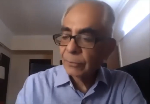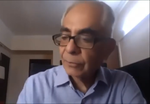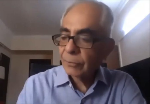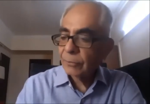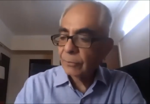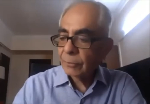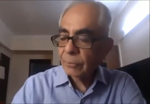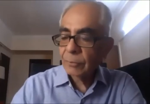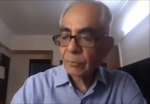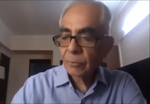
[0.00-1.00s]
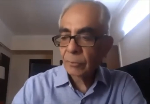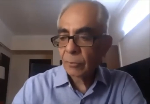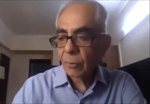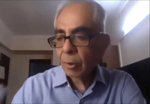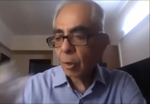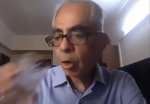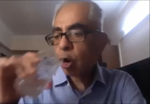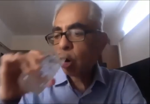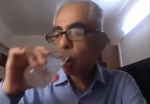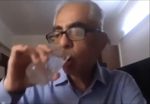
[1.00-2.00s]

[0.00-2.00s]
No one is speaking in this clip.